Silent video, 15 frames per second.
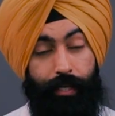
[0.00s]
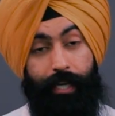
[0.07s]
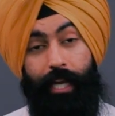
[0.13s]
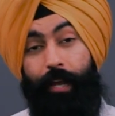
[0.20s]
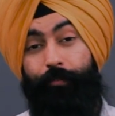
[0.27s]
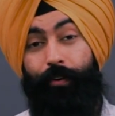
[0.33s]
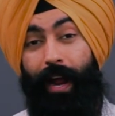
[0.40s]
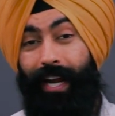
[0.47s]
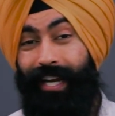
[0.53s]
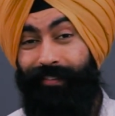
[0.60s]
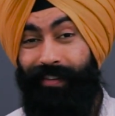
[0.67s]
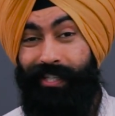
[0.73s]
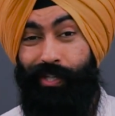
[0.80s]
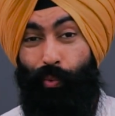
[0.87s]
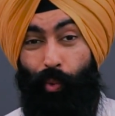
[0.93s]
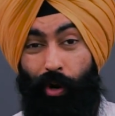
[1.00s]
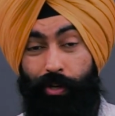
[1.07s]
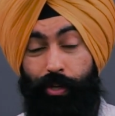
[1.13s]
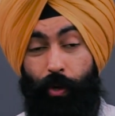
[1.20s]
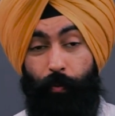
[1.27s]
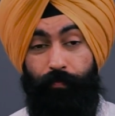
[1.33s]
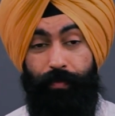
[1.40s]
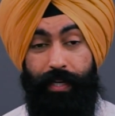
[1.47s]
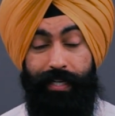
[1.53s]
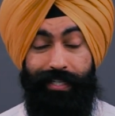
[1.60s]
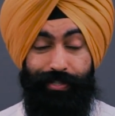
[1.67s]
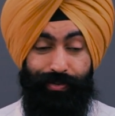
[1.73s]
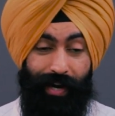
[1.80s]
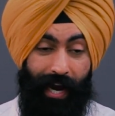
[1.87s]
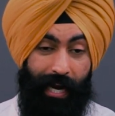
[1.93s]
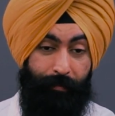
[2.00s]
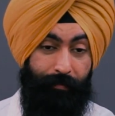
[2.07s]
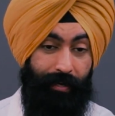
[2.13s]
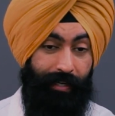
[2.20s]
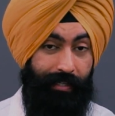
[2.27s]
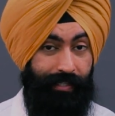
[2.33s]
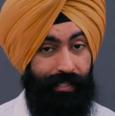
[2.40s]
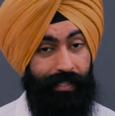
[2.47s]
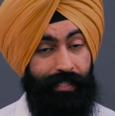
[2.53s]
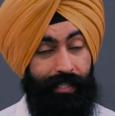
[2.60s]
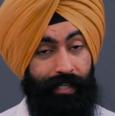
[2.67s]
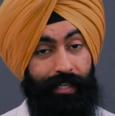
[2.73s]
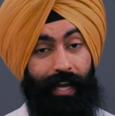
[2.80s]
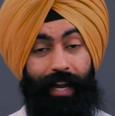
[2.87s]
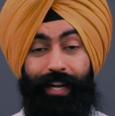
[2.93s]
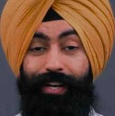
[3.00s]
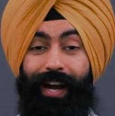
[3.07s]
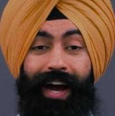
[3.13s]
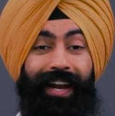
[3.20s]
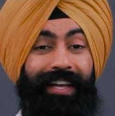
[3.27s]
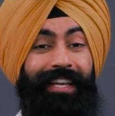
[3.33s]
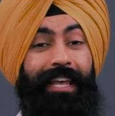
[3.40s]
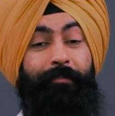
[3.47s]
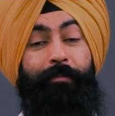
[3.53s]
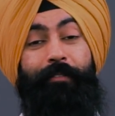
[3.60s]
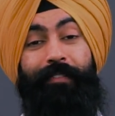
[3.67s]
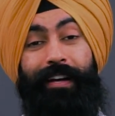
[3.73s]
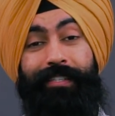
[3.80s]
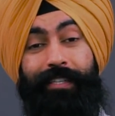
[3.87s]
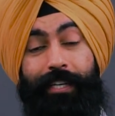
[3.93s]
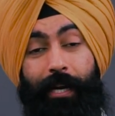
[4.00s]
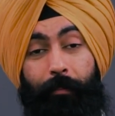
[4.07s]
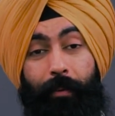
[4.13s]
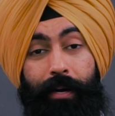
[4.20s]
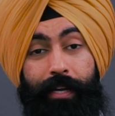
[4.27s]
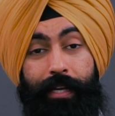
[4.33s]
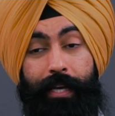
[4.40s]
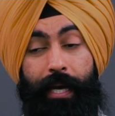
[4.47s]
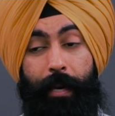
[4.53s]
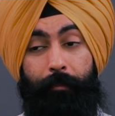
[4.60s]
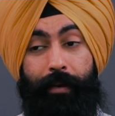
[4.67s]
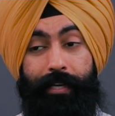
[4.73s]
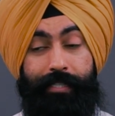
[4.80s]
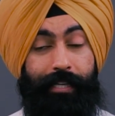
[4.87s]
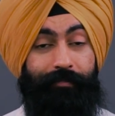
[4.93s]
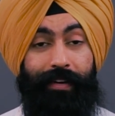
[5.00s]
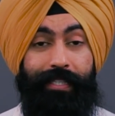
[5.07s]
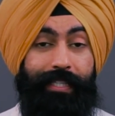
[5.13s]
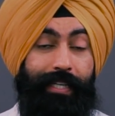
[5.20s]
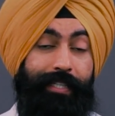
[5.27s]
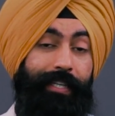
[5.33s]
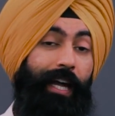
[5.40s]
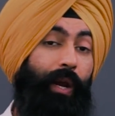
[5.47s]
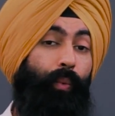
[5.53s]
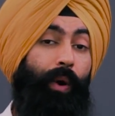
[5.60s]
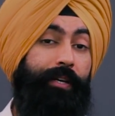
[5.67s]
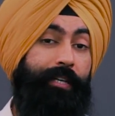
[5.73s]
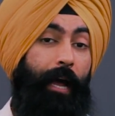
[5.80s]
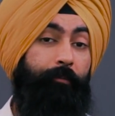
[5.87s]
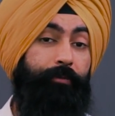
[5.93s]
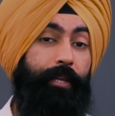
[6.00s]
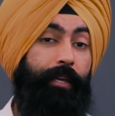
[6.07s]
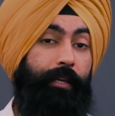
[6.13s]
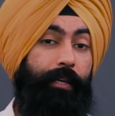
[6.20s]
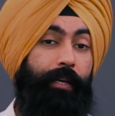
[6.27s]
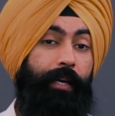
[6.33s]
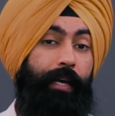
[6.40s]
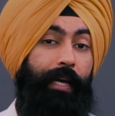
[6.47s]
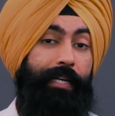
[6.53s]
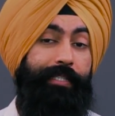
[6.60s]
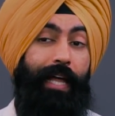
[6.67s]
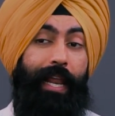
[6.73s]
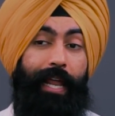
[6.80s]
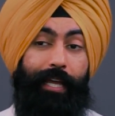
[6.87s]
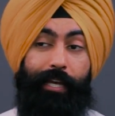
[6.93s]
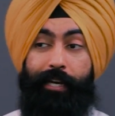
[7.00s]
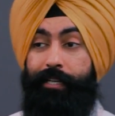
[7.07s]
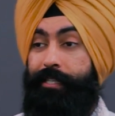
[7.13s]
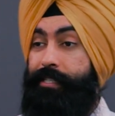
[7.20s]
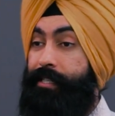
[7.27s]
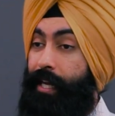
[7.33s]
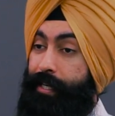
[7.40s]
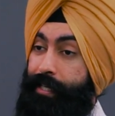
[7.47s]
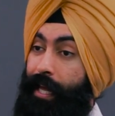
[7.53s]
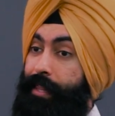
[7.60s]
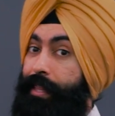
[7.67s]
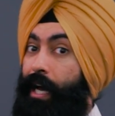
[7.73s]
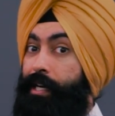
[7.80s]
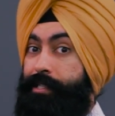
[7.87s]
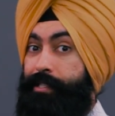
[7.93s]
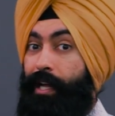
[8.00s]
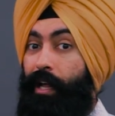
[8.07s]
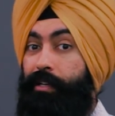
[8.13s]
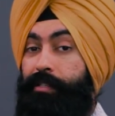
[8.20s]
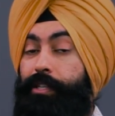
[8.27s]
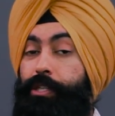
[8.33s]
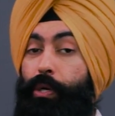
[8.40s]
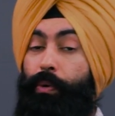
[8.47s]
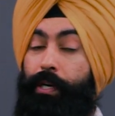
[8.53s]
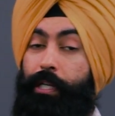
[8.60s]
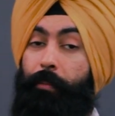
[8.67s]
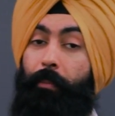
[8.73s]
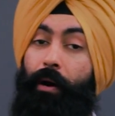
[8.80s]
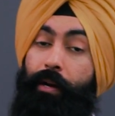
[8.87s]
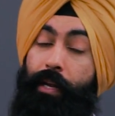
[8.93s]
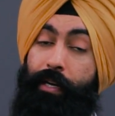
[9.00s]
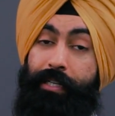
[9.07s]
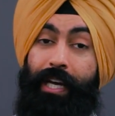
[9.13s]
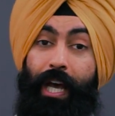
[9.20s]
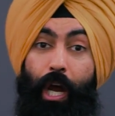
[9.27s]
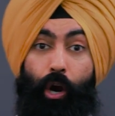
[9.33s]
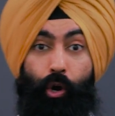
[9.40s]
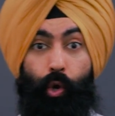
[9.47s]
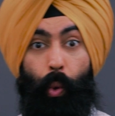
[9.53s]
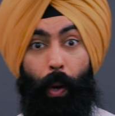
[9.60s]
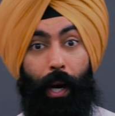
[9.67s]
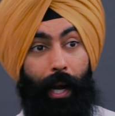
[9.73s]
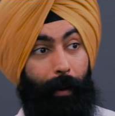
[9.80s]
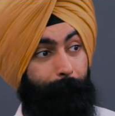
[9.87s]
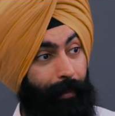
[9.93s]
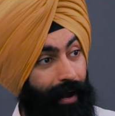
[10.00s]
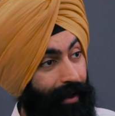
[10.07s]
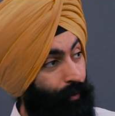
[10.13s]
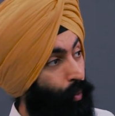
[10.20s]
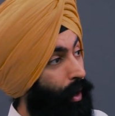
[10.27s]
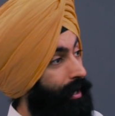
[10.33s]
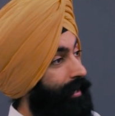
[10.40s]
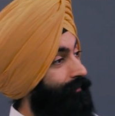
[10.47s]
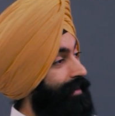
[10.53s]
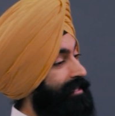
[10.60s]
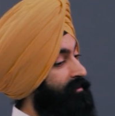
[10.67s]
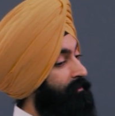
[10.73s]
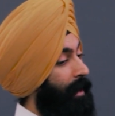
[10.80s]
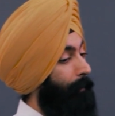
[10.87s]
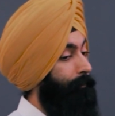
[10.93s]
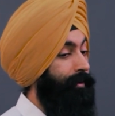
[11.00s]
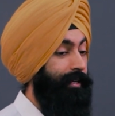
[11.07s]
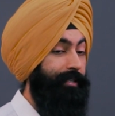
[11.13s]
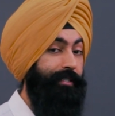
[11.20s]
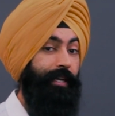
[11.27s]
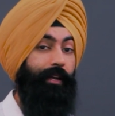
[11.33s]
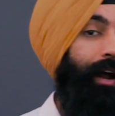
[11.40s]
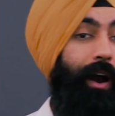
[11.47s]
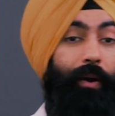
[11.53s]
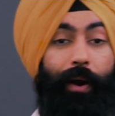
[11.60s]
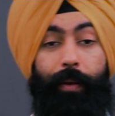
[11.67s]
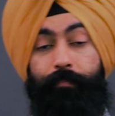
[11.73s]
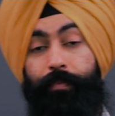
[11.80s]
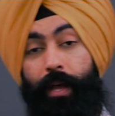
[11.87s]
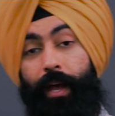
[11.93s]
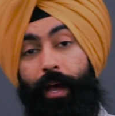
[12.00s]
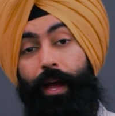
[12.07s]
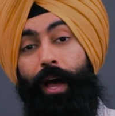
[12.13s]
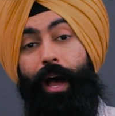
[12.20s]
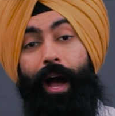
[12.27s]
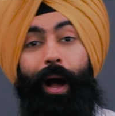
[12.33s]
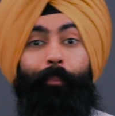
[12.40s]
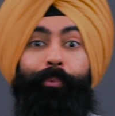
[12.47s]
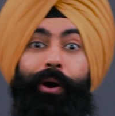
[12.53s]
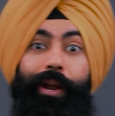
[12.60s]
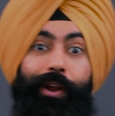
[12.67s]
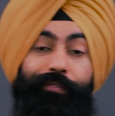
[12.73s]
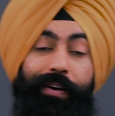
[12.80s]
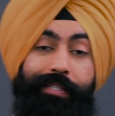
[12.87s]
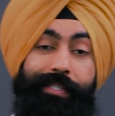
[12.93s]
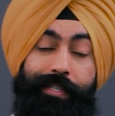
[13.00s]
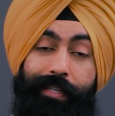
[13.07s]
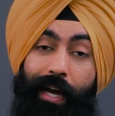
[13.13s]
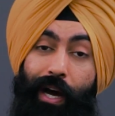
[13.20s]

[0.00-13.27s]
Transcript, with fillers: The key for any of this to work though is you gotta be consistent and you gotta keep investing your money because investing is not a one-time thing. It's not like you can just take $10,000 and throw it in the market or go out and buy one investment property and say, all right, I'm done investing